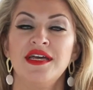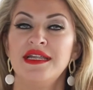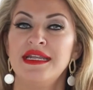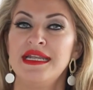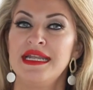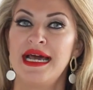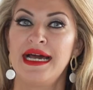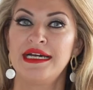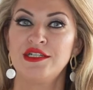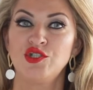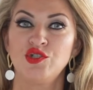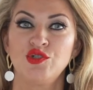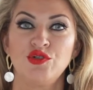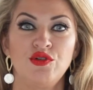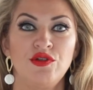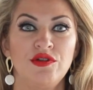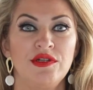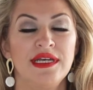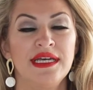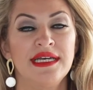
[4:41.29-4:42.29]

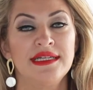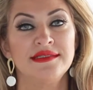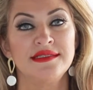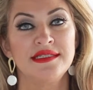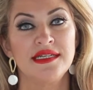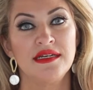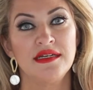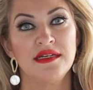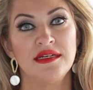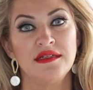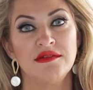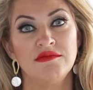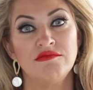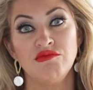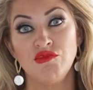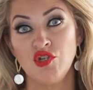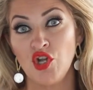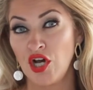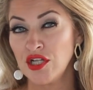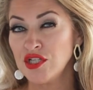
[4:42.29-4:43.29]
natural and
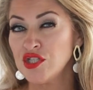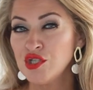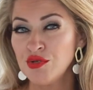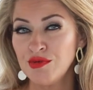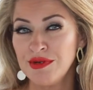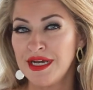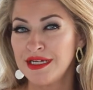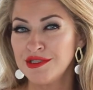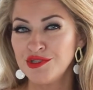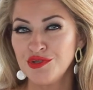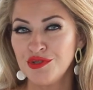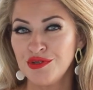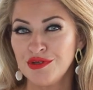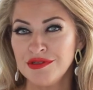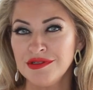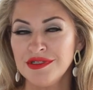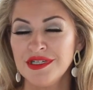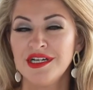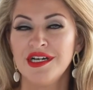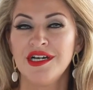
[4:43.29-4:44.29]
not so
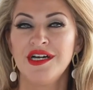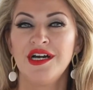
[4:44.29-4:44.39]
natural,